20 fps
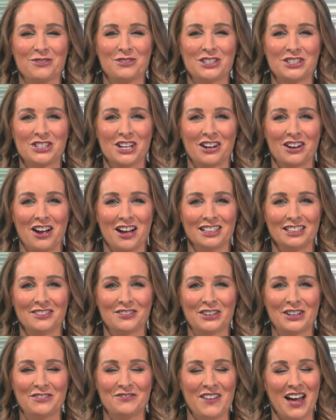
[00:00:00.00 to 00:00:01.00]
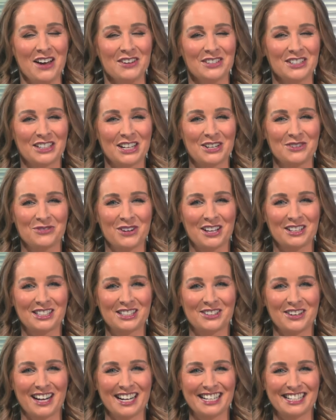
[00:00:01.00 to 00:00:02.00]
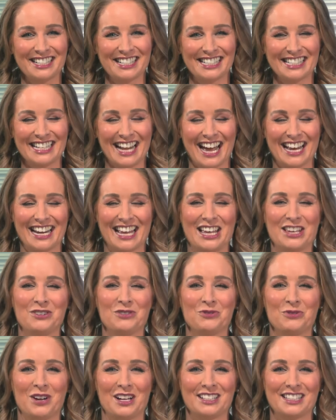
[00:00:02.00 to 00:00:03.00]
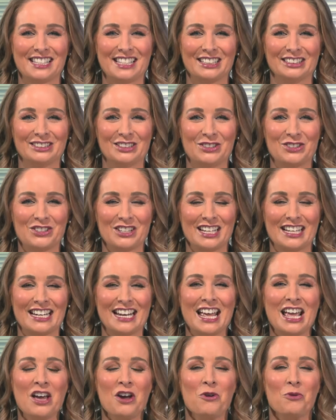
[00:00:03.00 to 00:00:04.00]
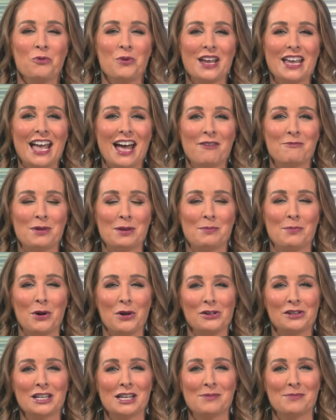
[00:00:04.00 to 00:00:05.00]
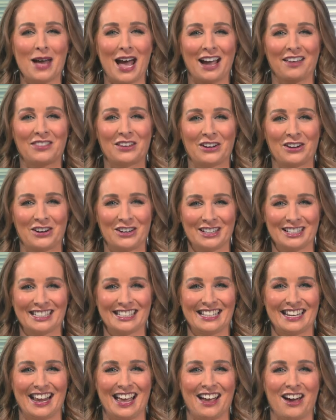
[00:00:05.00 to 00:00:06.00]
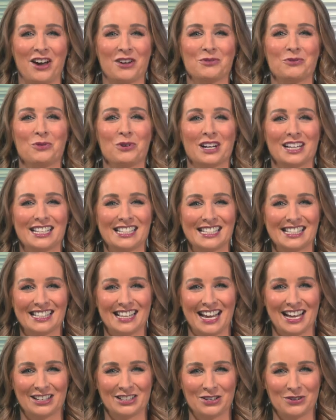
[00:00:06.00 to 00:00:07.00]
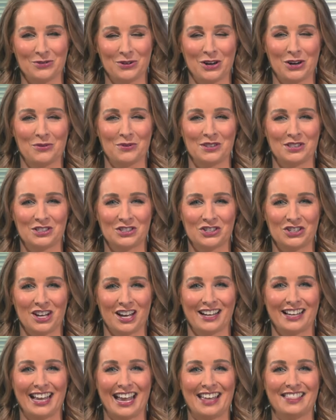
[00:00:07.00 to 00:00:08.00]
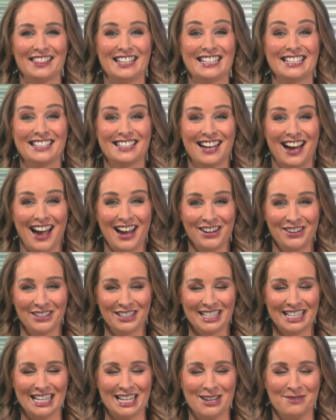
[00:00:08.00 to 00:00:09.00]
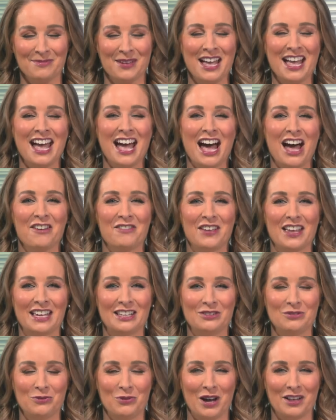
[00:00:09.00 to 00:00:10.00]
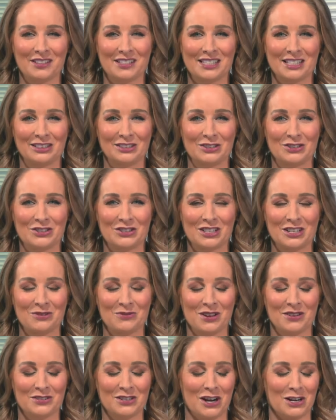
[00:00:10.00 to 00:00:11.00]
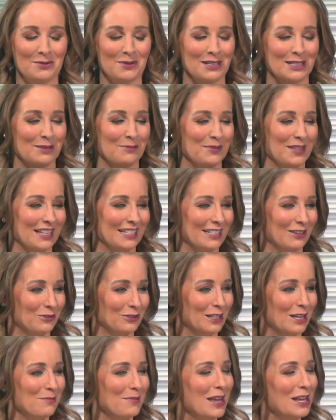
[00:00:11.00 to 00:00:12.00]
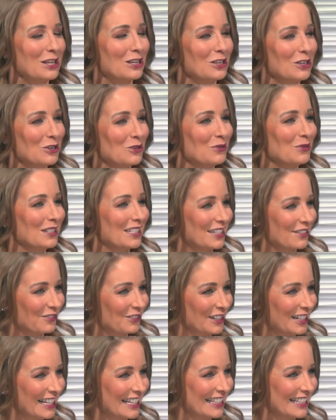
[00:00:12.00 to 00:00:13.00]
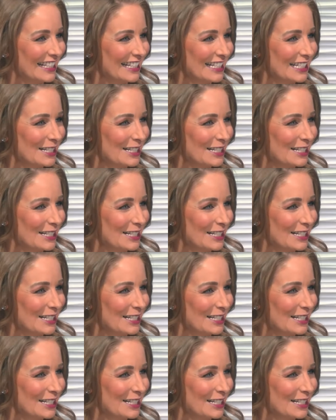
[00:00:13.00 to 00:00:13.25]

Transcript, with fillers: here with Chuck Oliver, founder and wealth strategist at Hidden Wealth Solution. We have been pulling back the curtain today on what it's like to work with Chuck and the entire team of Hidden Wealth Solution. We've talked about some things that really make you different in